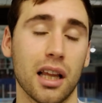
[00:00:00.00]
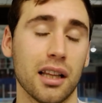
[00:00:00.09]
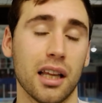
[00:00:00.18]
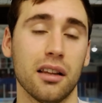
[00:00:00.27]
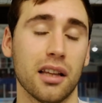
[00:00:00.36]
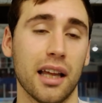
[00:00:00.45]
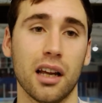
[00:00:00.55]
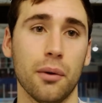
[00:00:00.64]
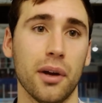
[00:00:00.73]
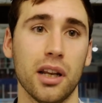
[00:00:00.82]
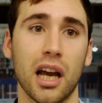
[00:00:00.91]
they
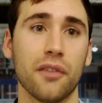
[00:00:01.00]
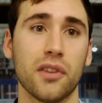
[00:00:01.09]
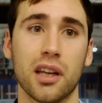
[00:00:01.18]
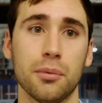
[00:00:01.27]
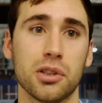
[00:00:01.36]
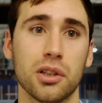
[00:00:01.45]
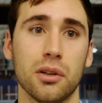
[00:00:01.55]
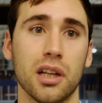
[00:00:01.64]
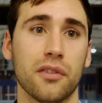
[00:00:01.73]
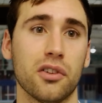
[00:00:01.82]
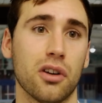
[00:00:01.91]
go in. You have to keep
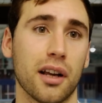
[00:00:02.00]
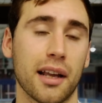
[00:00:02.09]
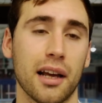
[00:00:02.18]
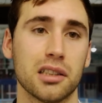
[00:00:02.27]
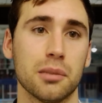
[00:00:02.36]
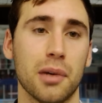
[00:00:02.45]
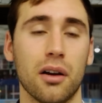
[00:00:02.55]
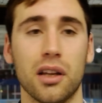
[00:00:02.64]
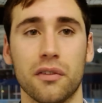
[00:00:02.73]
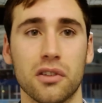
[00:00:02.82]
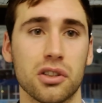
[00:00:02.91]
shooting. You have to try and catch him out.
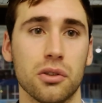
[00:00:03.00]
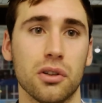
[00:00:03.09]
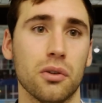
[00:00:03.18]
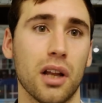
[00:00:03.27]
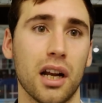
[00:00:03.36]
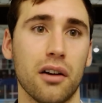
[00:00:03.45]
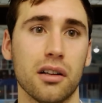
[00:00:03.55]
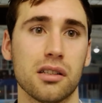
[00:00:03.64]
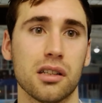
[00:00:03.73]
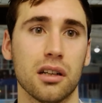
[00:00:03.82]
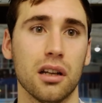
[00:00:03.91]
You have to shoot in all
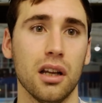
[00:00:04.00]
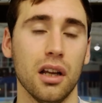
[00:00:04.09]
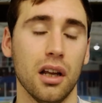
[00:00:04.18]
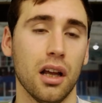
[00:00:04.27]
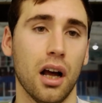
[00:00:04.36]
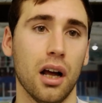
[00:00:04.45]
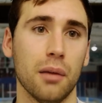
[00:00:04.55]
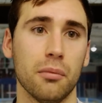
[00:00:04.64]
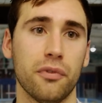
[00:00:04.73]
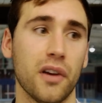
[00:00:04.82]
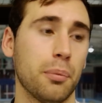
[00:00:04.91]
areas, and
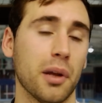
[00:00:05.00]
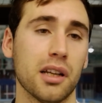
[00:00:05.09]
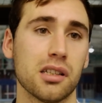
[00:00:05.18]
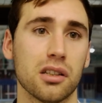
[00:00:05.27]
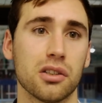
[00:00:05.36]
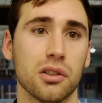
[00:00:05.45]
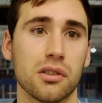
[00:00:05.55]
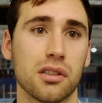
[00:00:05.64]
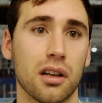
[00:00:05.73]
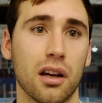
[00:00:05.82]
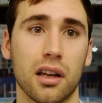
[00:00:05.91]
fair play to the
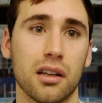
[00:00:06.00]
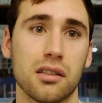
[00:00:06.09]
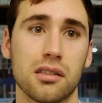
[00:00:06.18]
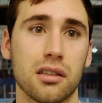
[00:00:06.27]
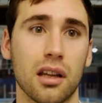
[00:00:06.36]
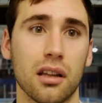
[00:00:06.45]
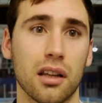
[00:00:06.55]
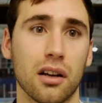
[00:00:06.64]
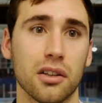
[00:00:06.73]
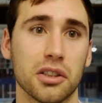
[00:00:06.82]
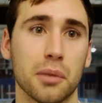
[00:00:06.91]
shooters tonight, because they
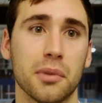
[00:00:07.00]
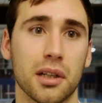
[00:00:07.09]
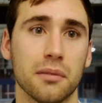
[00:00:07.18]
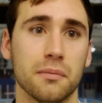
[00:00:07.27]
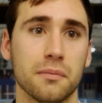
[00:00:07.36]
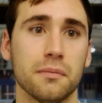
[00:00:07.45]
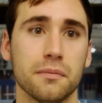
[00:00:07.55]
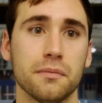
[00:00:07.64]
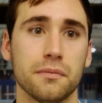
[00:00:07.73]
got the job done. Yeah,